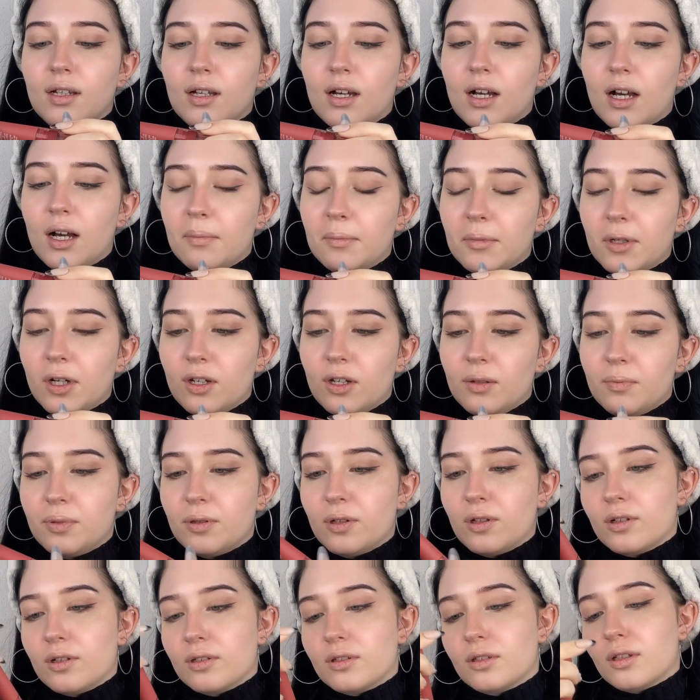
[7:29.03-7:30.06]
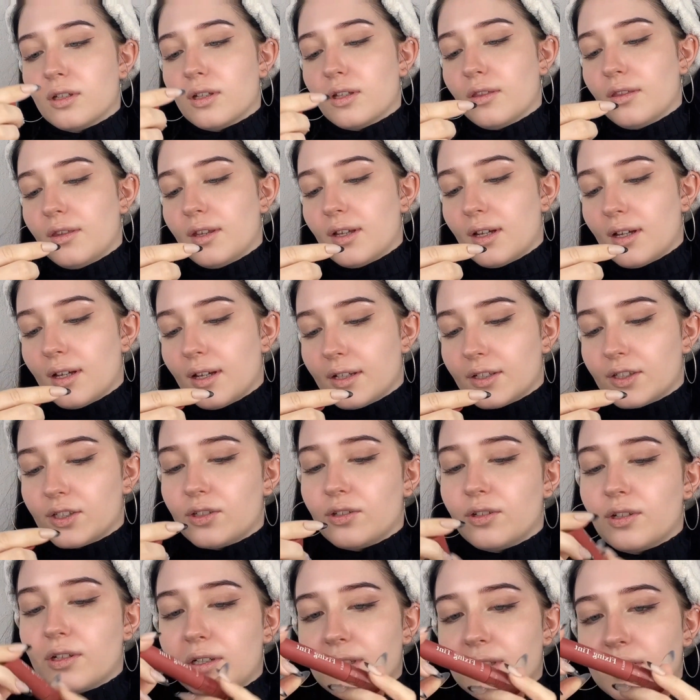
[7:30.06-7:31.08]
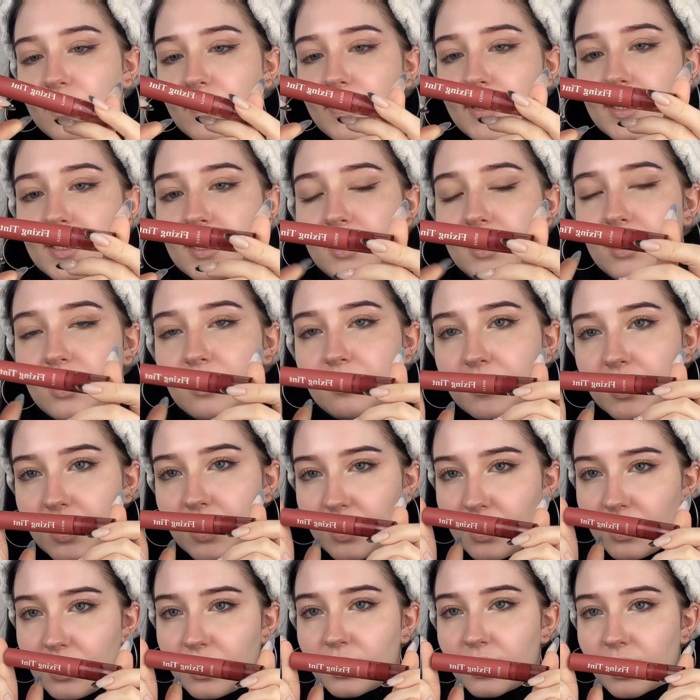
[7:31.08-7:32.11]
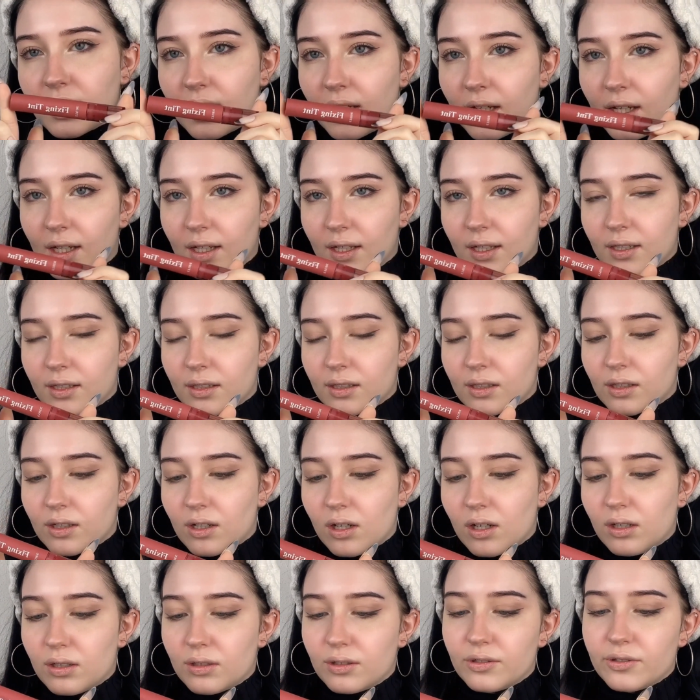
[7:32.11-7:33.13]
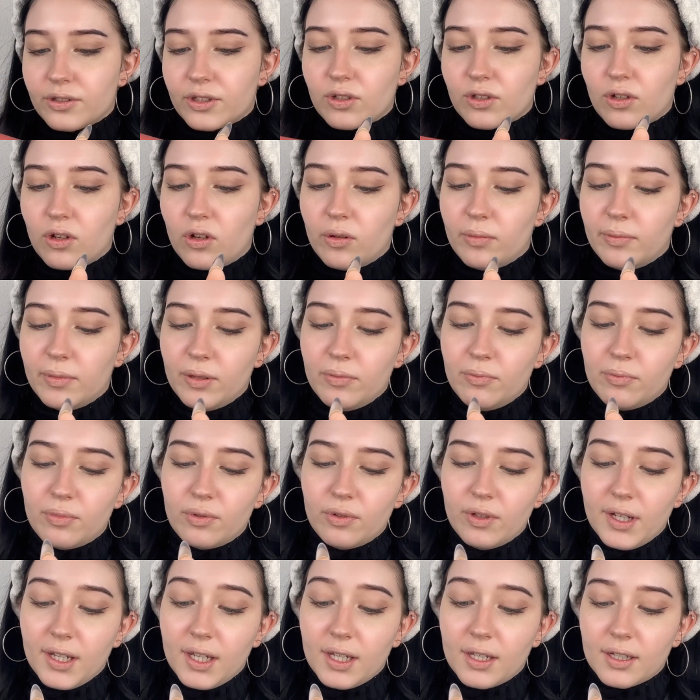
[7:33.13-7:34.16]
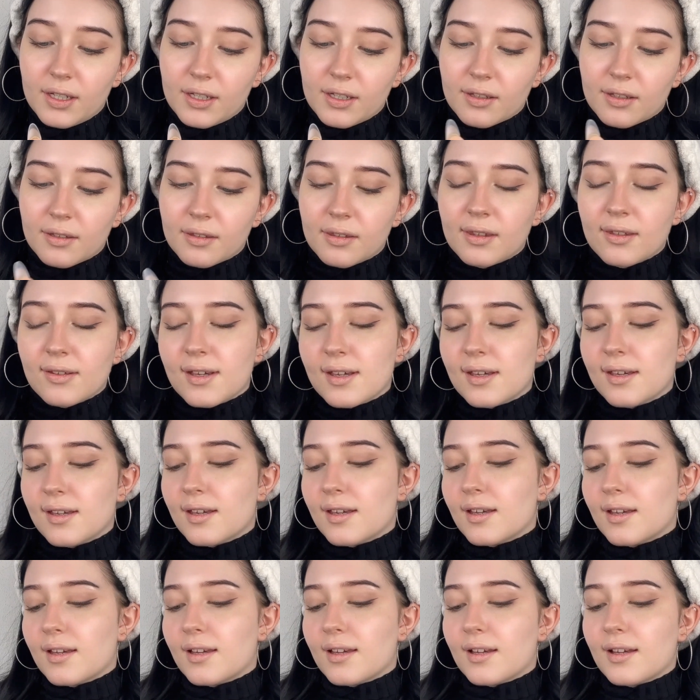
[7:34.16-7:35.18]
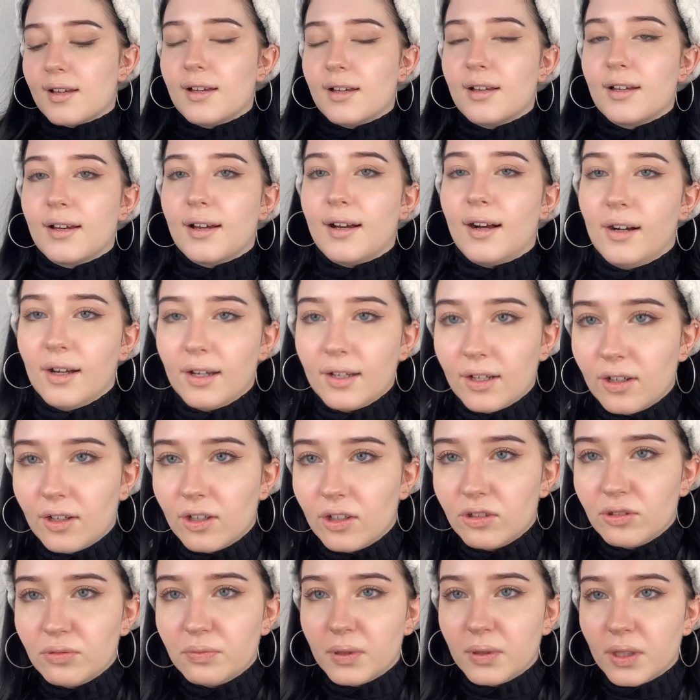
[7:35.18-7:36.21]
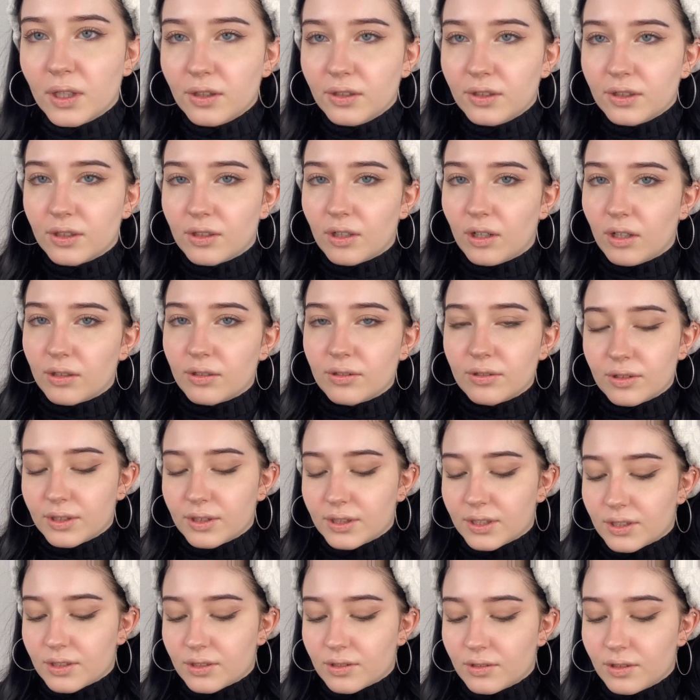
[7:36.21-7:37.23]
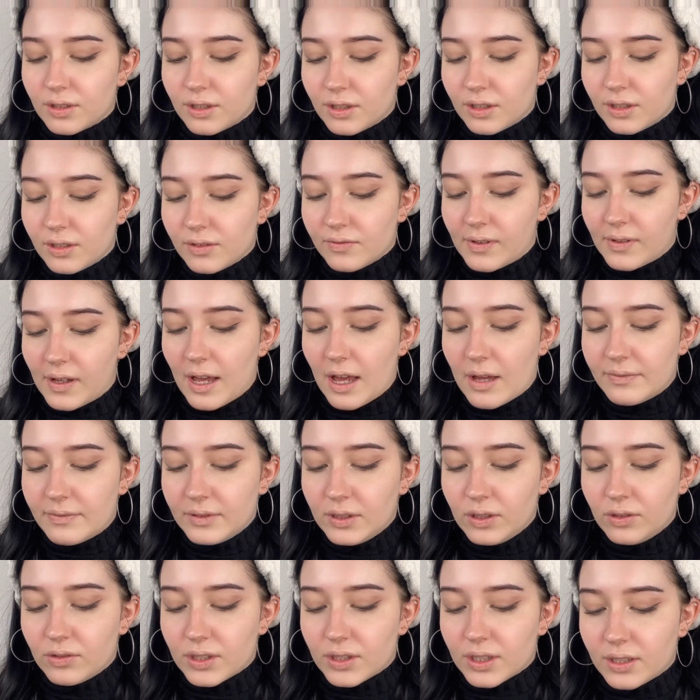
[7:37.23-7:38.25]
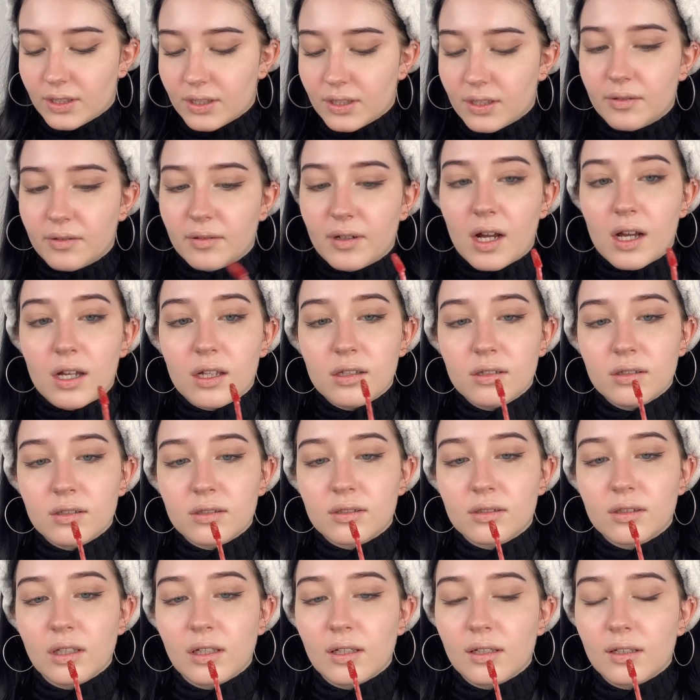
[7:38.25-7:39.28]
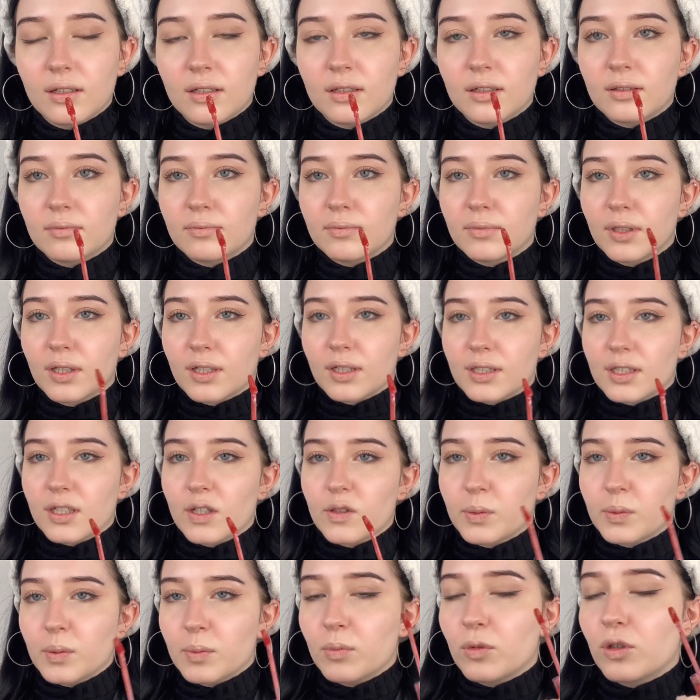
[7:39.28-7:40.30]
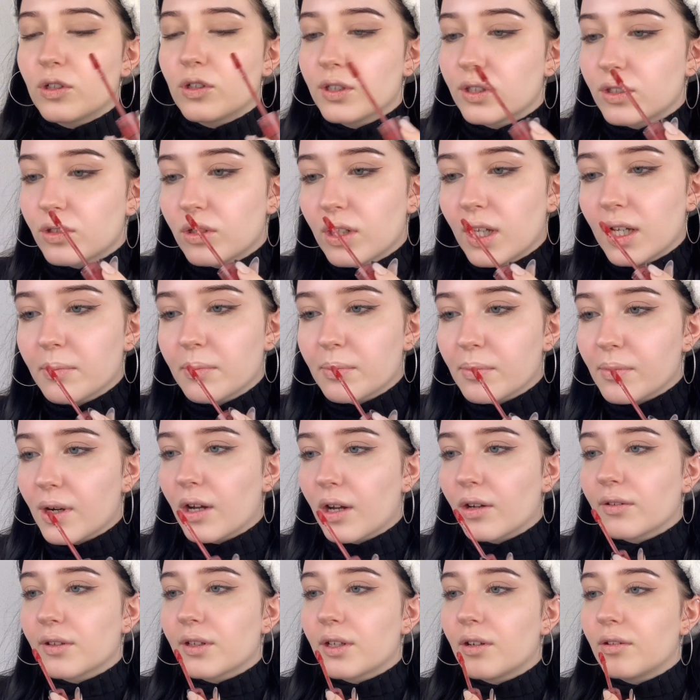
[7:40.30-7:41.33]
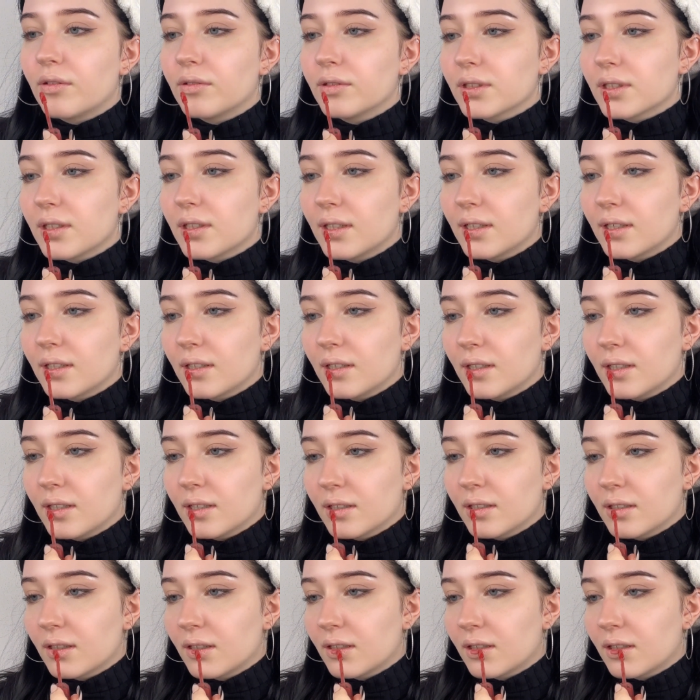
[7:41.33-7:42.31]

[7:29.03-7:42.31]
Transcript: I'm gonna put the Etude House Fixing Lip Tint in the color Salmon Brick. I hope the color is good enough. I haven't used it in a while because I've been more into like brown tones lately.